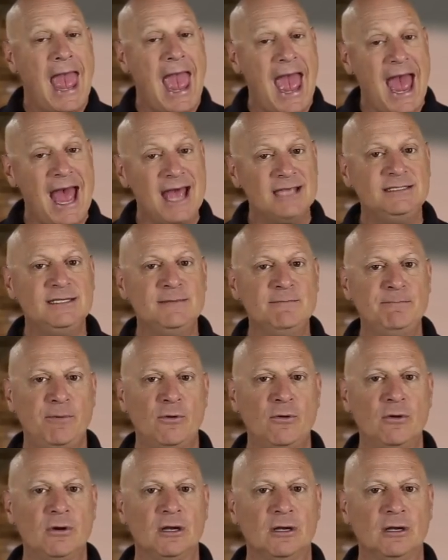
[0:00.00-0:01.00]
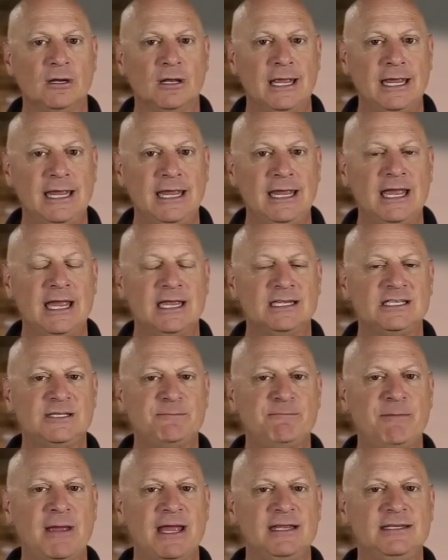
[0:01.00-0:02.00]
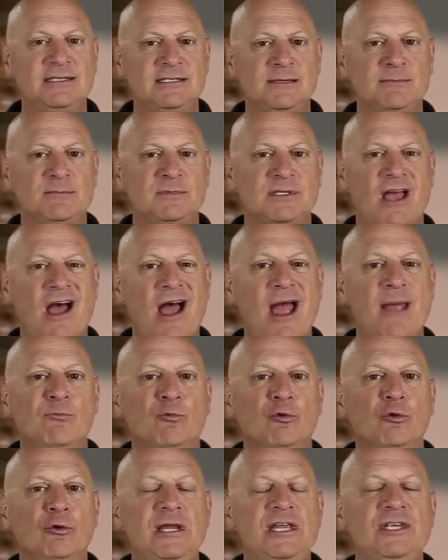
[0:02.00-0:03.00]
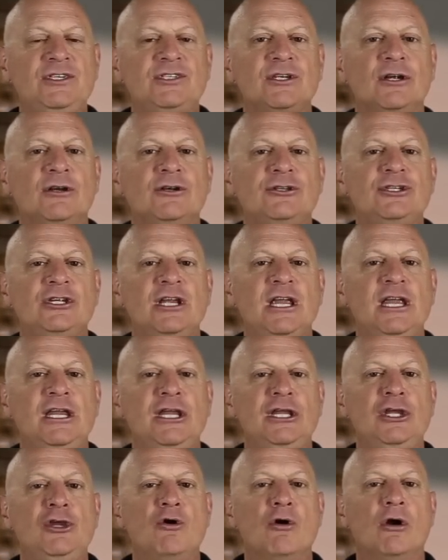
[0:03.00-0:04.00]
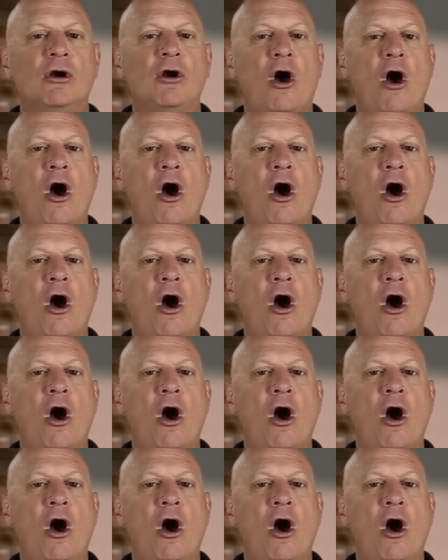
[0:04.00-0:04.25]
As importantly is spend some time researching your